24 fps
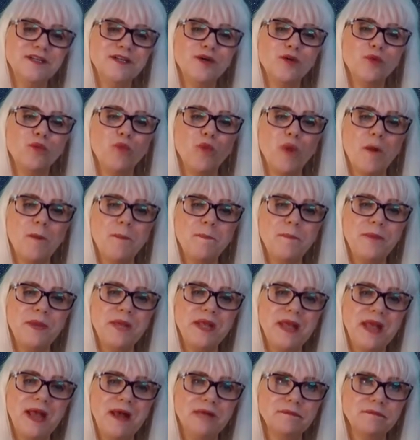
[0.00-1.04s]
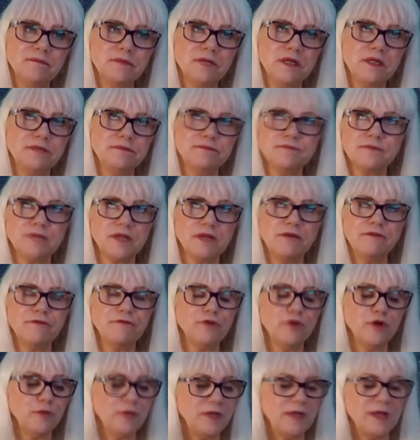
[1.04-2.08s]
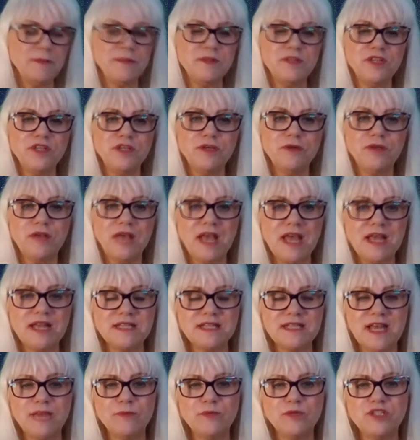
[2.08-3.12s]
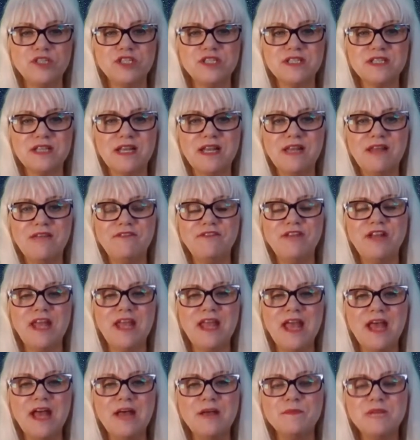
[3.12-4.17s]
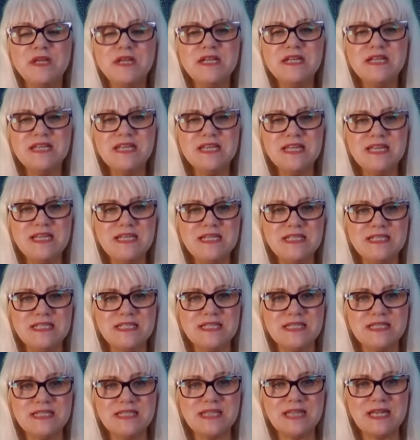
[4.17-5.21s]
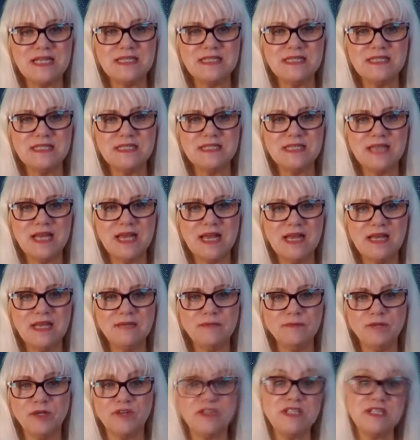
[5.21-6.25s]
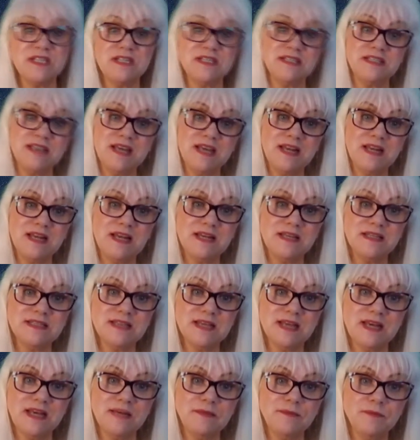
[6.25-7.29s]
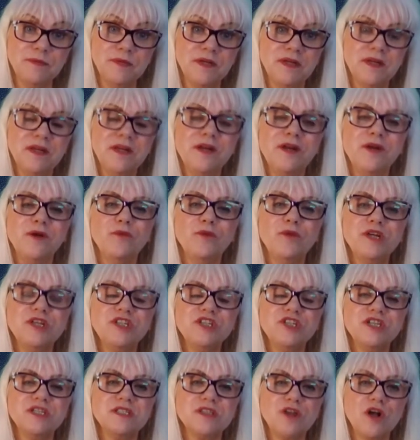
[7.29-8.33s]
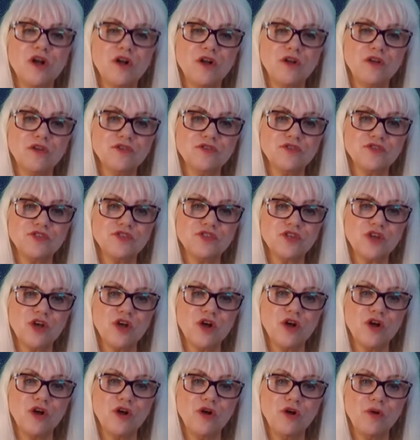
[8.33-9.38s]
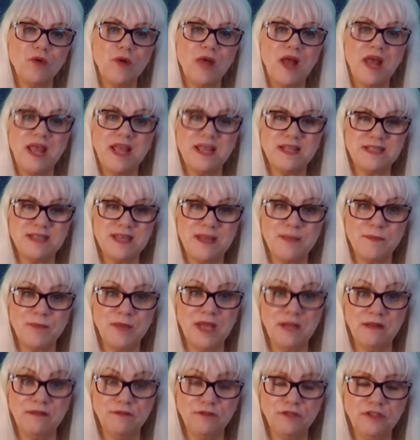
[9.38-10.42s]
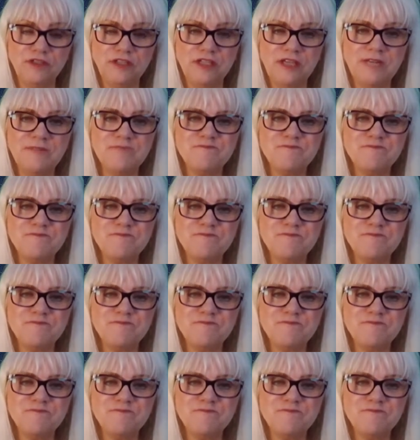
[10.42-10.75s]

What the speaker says: 4 p.m. in the UK time, which is 11 a.m. Eastern Standard Time, or Eastern Daylight Time, which is also 8 a.m. in California.